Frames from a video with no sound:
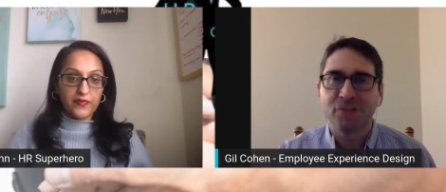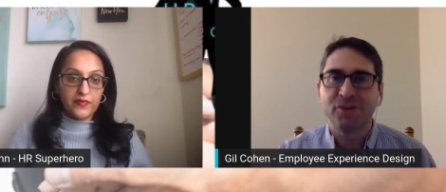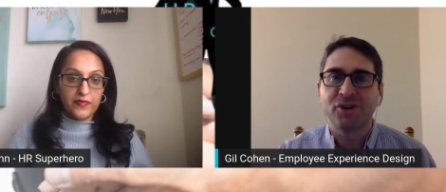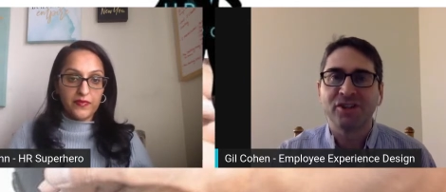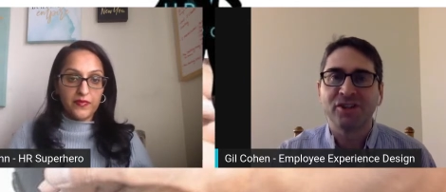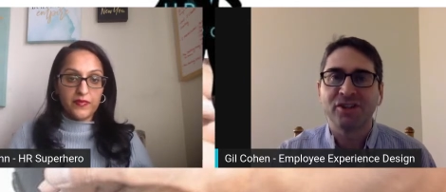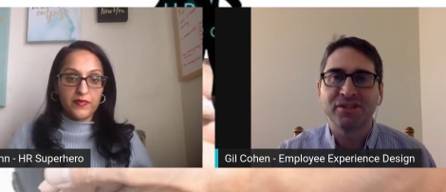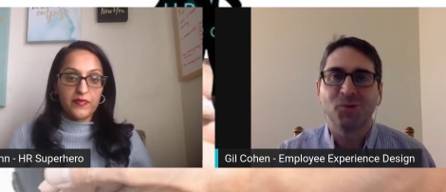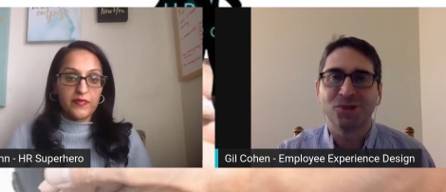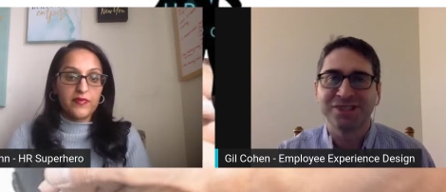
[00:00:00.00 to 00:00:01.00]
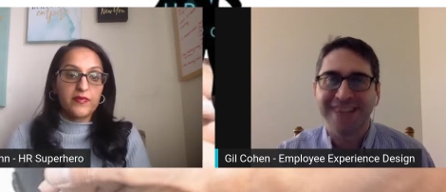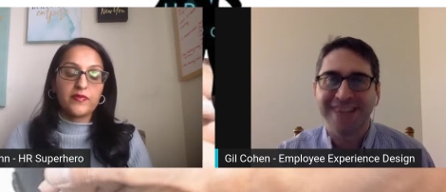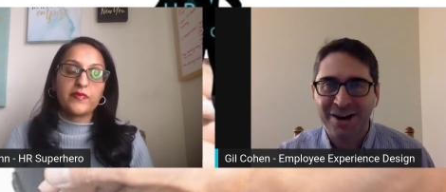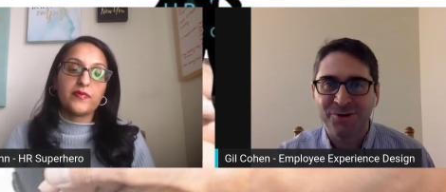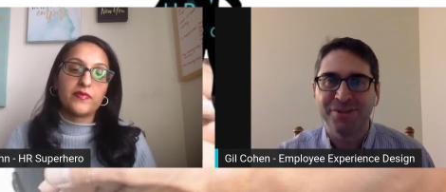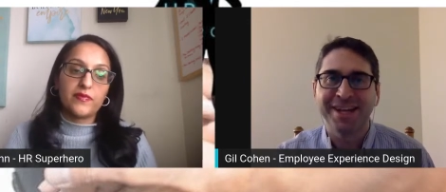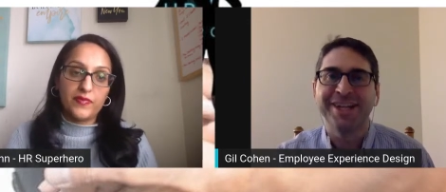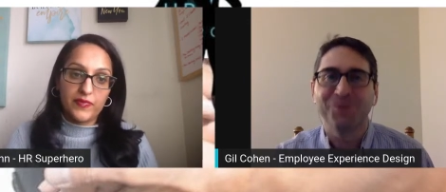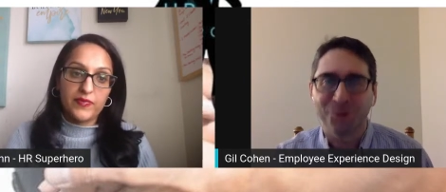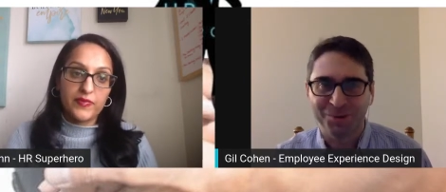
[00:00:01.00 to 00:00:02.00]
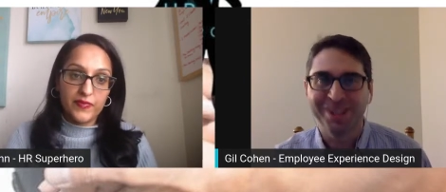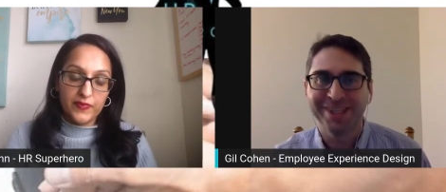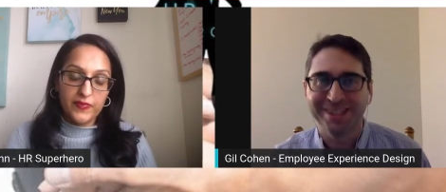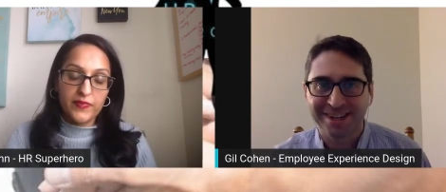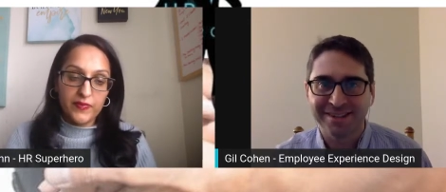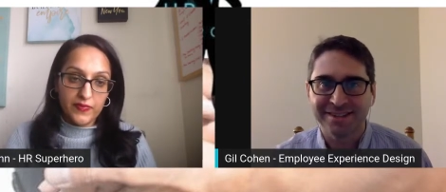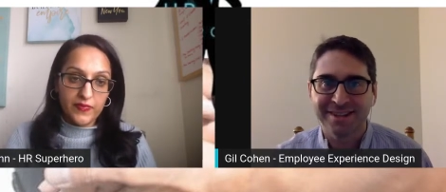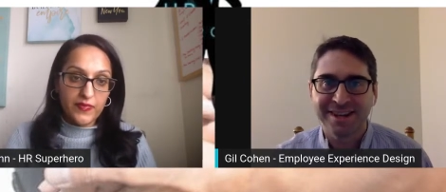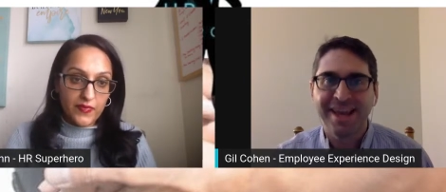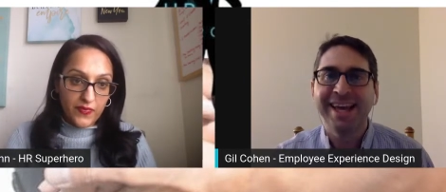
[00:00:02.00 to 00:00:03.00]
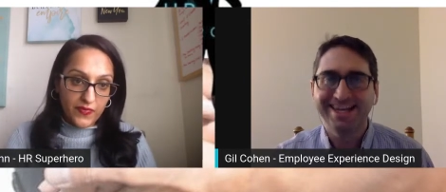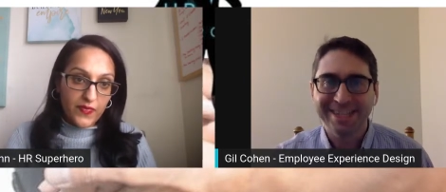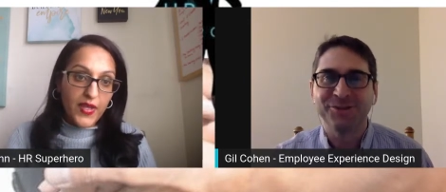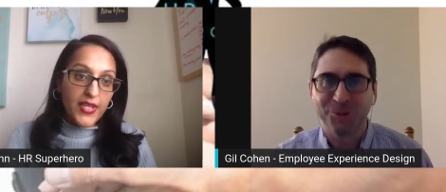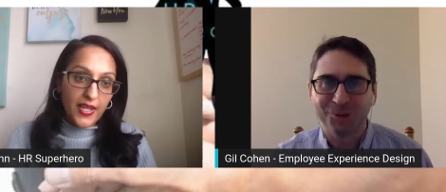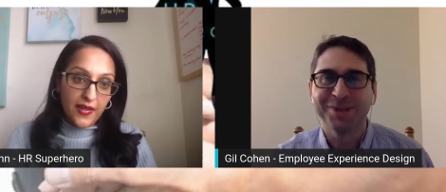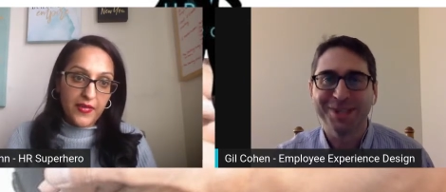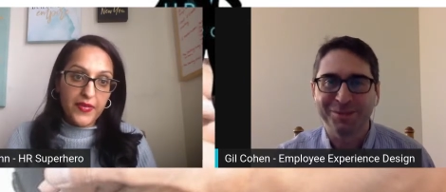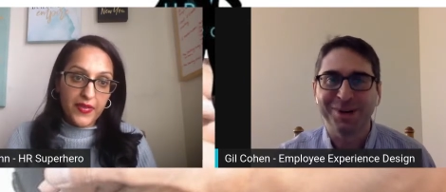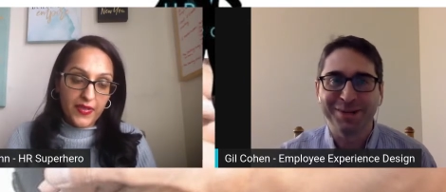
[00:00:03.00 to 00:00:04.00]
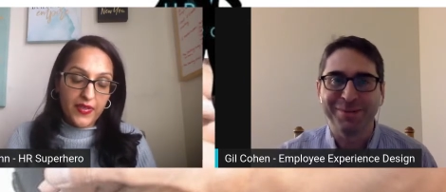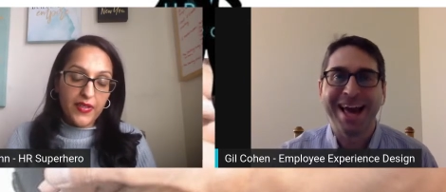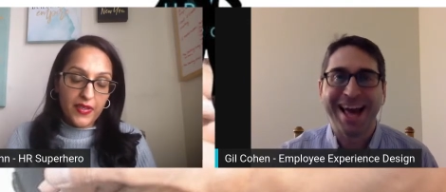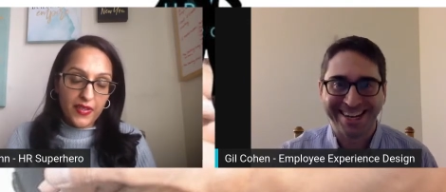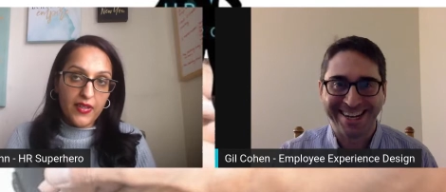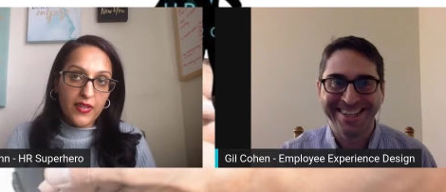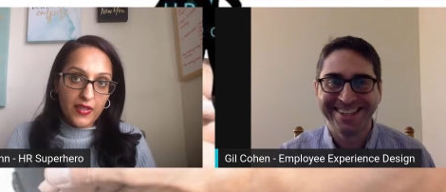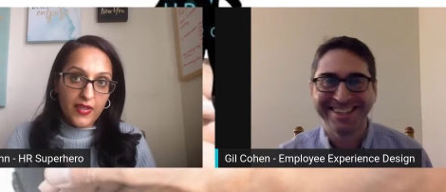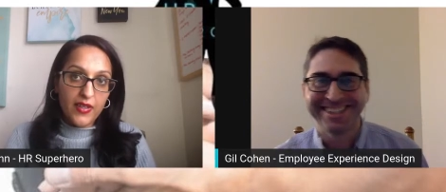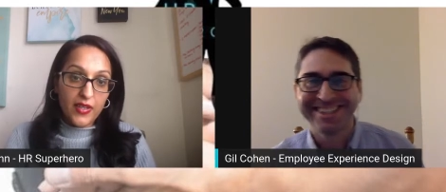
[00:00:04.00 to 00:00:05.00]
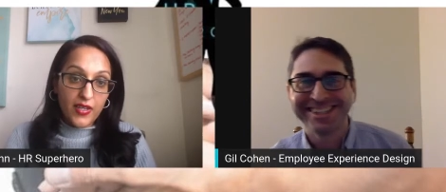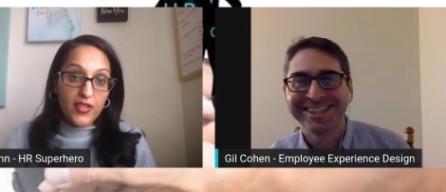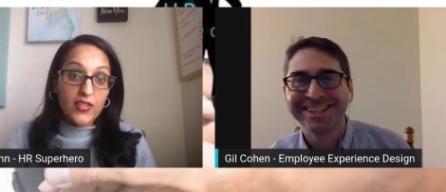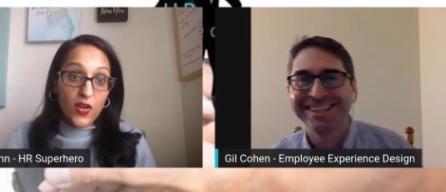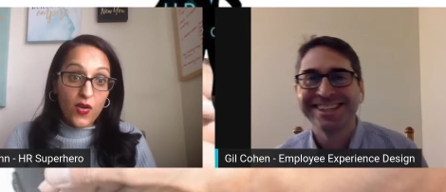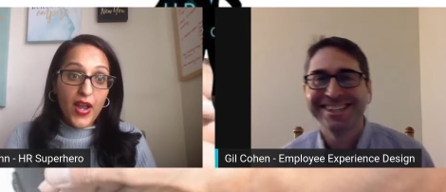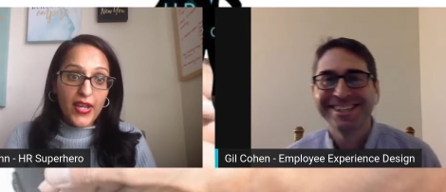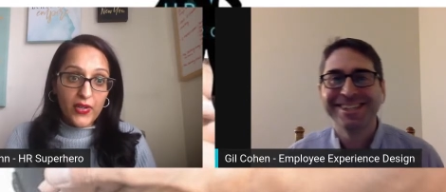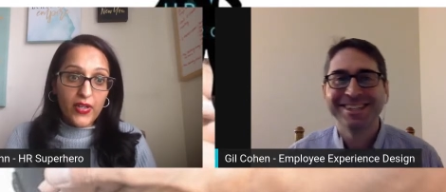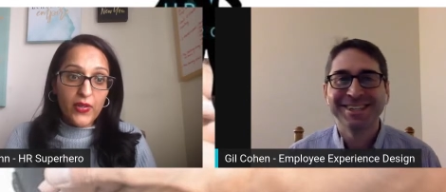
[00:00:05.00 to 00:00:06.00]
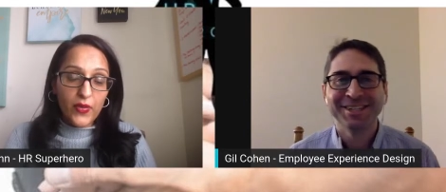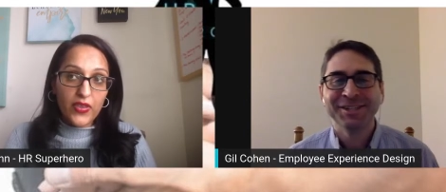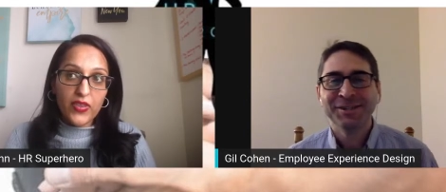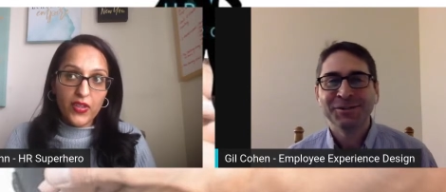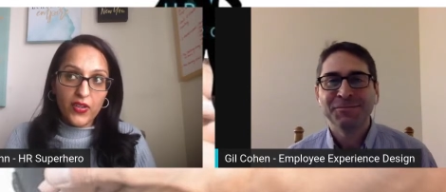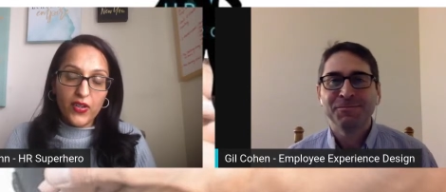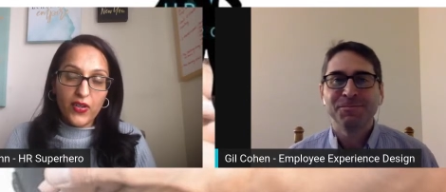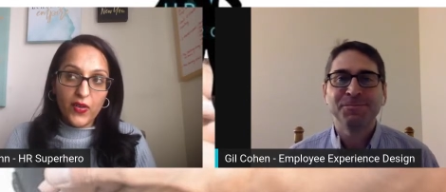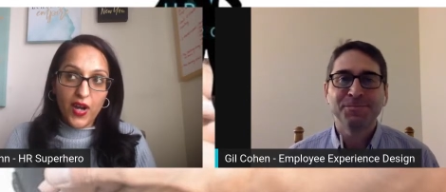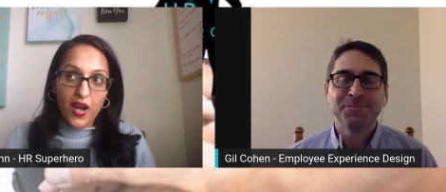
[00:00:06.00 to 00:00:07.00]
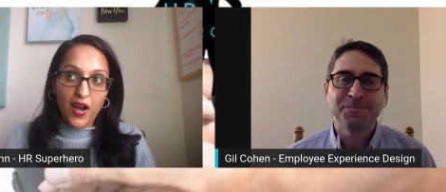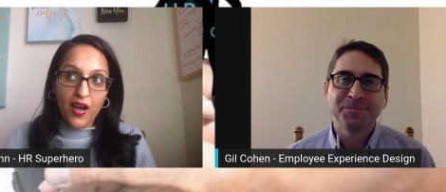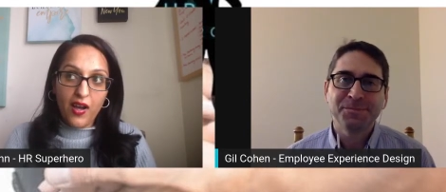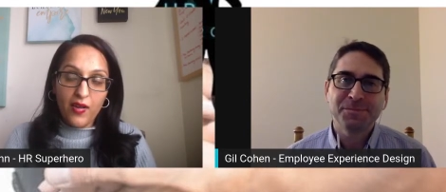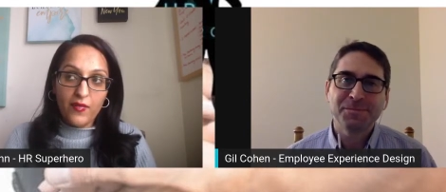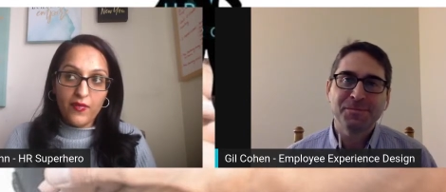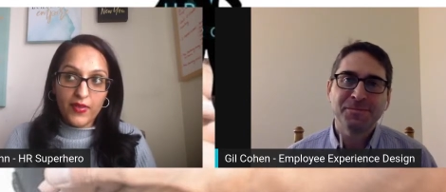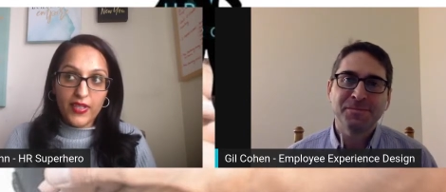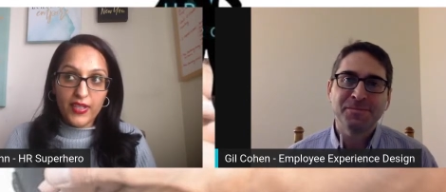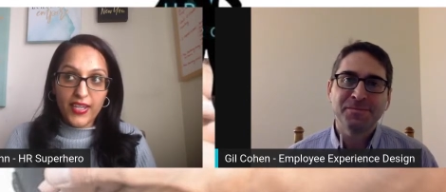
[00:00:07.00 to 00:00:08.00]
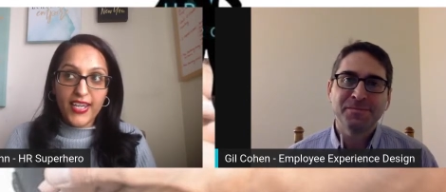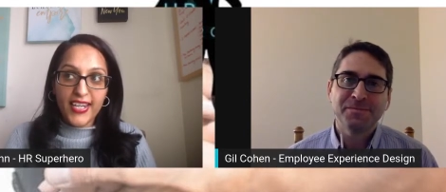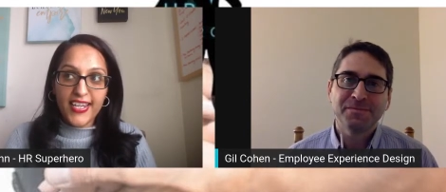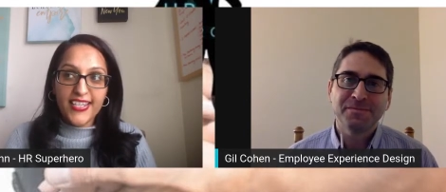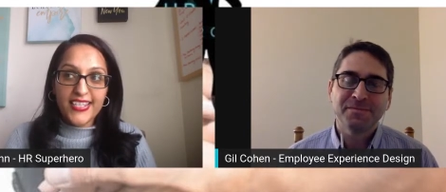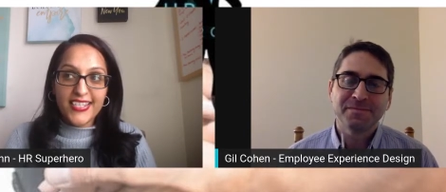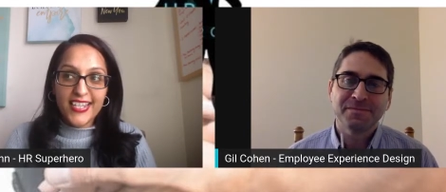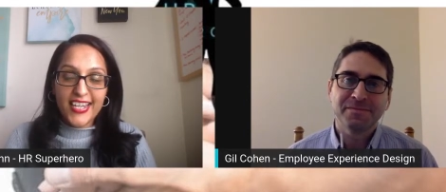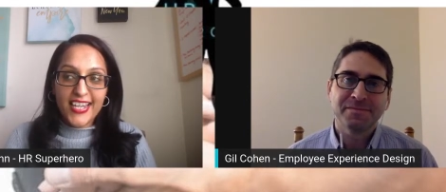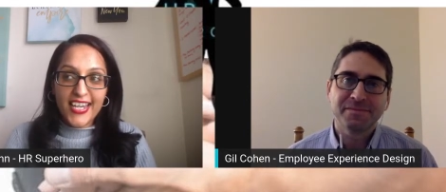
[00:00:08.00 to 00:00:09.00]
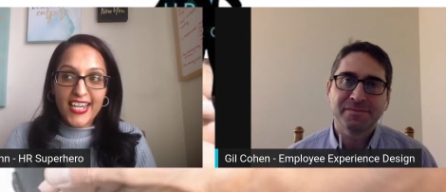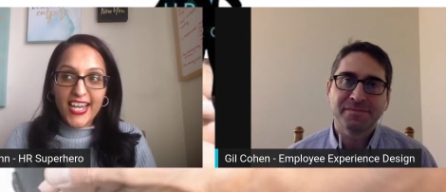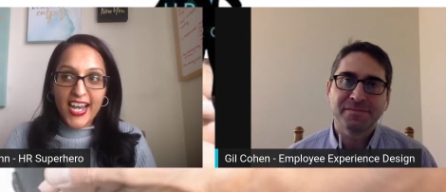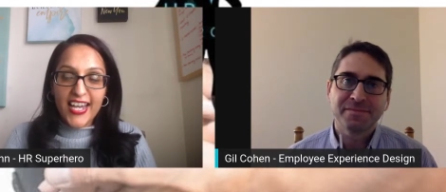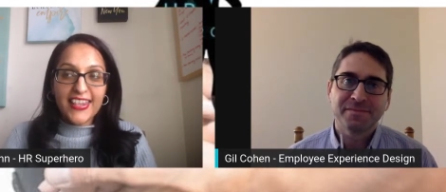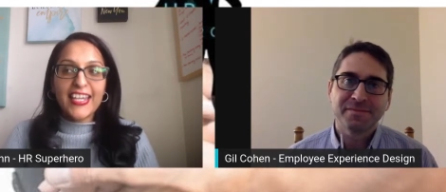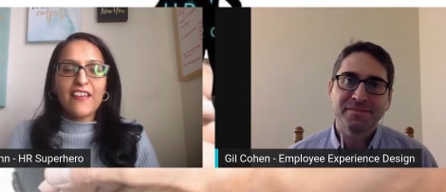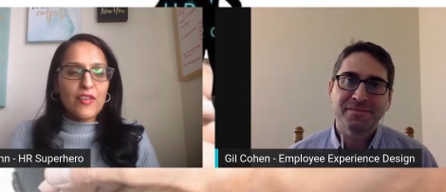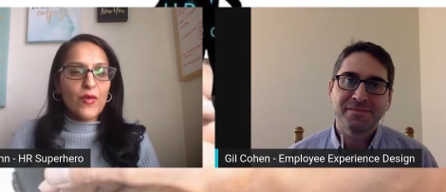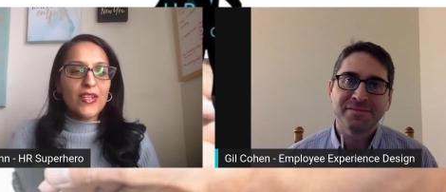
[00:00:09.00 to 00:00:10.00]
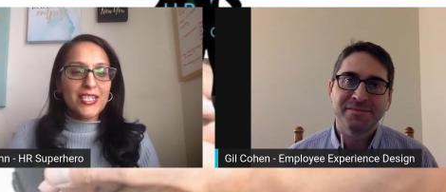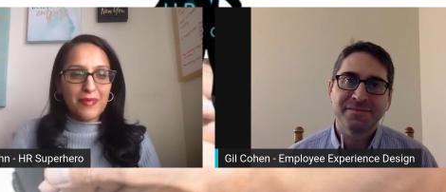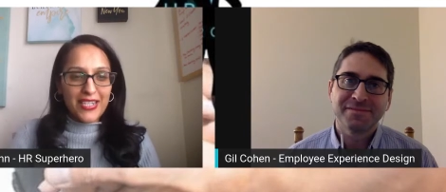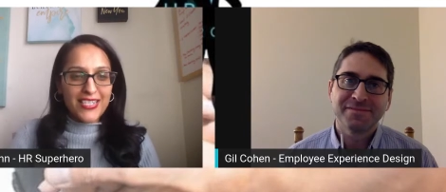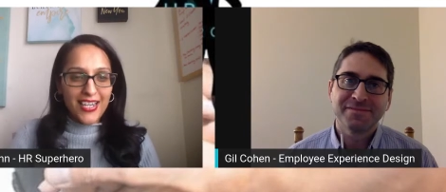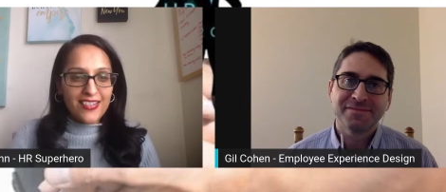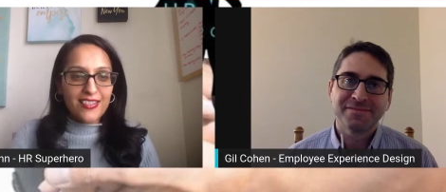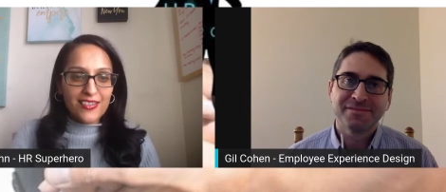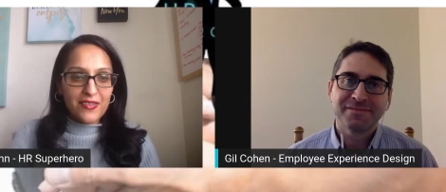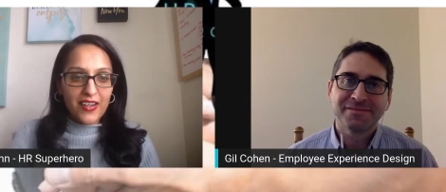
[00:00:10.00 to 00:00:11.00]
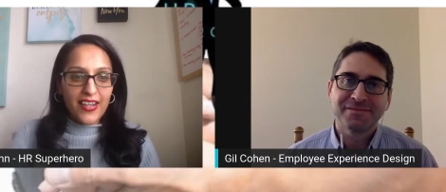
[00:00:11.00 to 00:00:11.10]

Speaker 1: will come across even worse now than it normally does. Yeah. And it's normally pretty bad.
Speaker 2: No, I agree with you. Uh, it is, I think everyone's being tested right